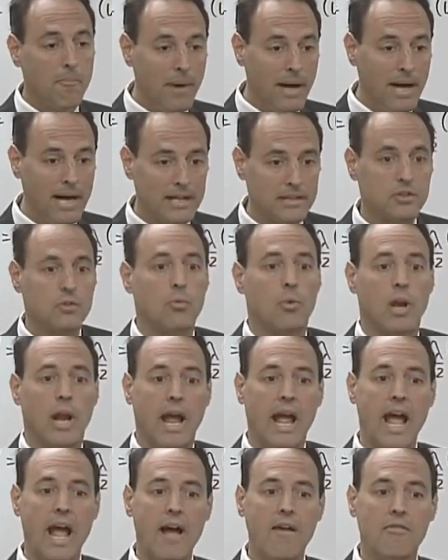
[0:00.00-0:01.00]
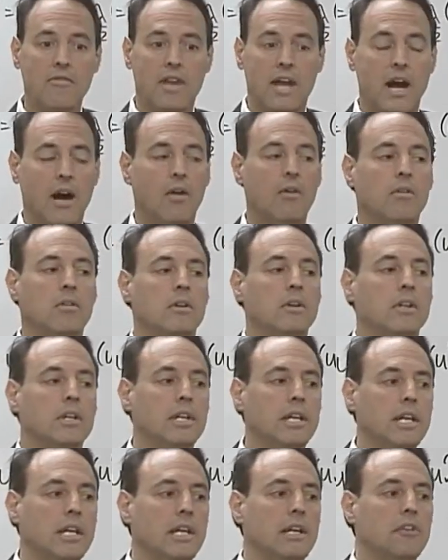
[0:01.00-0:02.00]
But what I have now
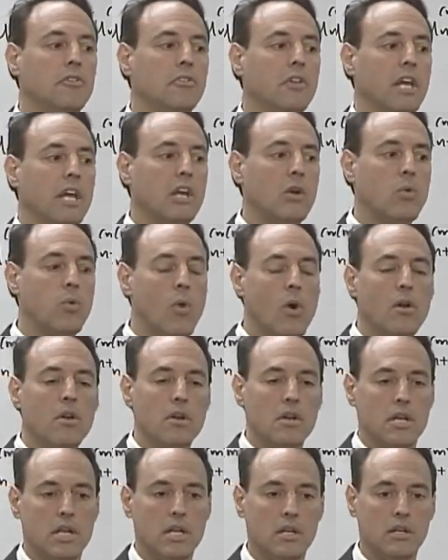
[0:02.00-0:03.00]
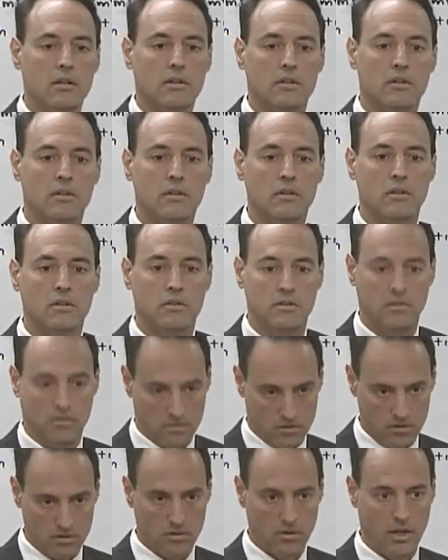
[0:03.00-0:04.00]
is a quantity,
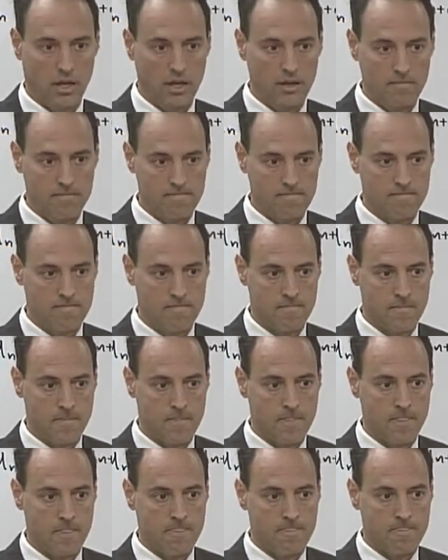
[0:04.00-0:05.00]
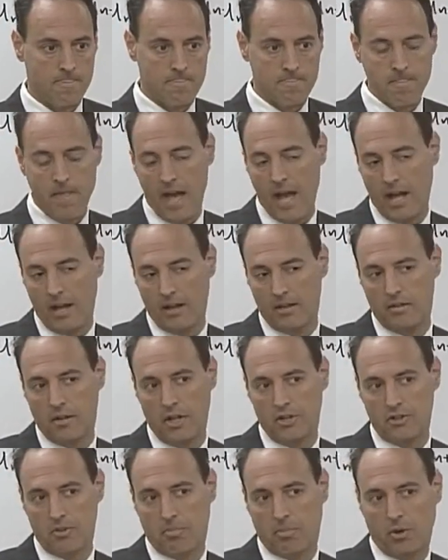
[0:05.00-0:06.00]
okay, that
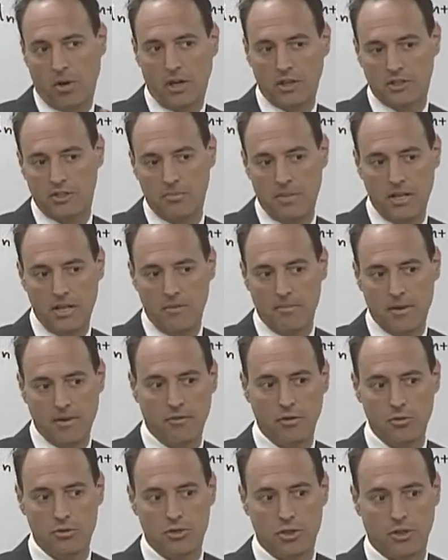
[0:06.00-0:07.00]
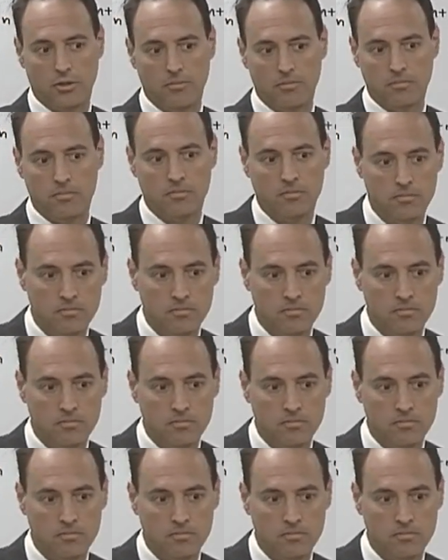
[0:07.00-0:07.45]
is approximating my future.